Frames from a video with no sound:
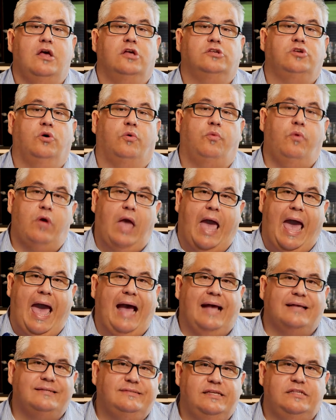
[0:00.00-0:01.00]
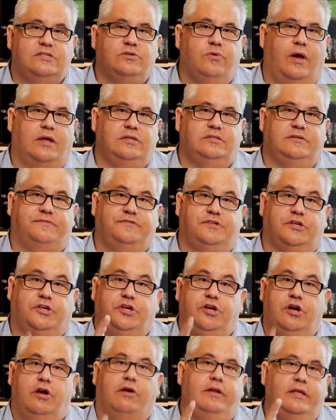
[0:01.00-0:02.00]
So ask these questions. If
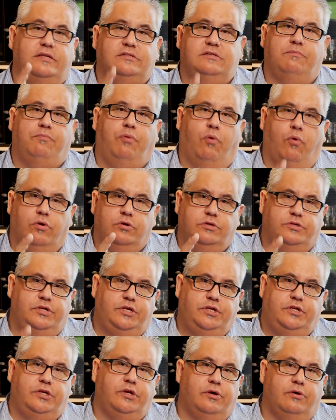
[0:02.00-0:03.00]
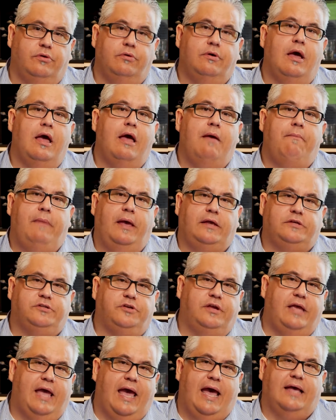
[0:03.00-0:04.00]
security is important to you, make
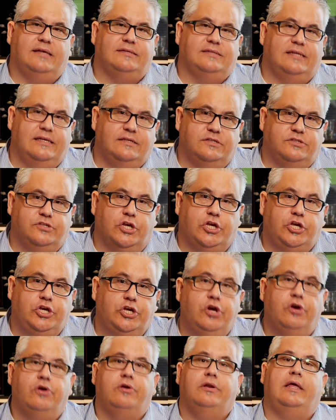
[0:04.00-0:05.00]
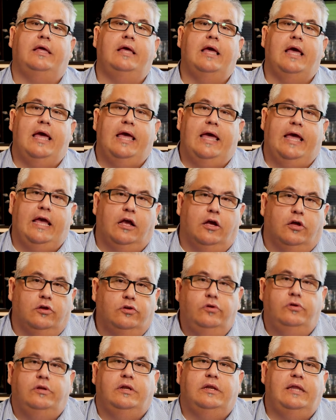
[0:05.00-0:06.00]
sure you ask, is security
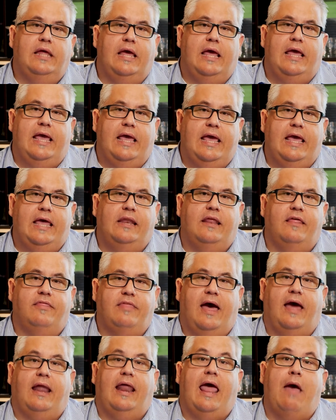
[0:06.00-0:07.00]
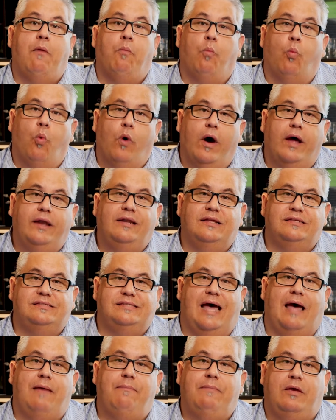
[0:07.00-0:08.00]
included in that, and what does
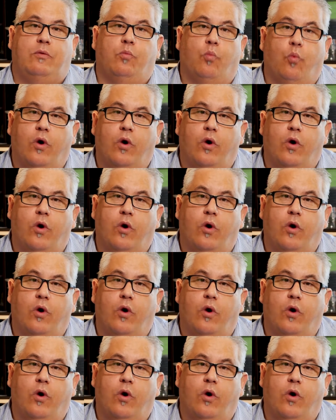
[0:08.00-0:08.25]
that mean?